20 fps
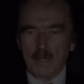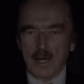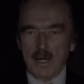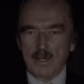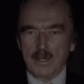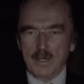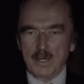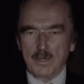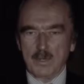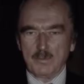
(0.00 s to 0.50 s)

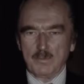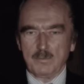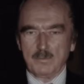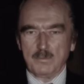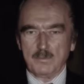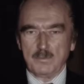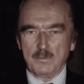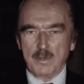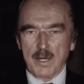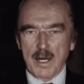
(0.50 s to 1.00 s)
Donnie,
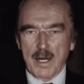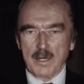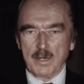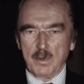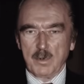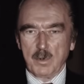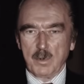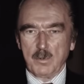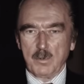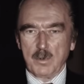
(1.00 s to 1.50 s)
I
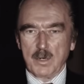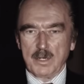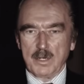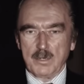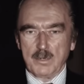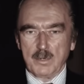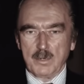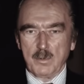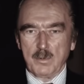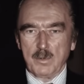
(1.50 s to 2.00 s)

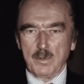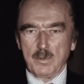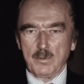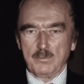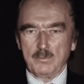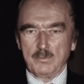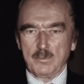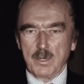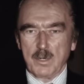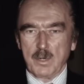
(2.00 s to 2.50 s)
always knew
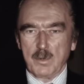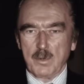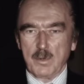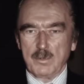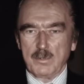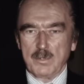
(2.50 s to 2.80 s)
you'd blow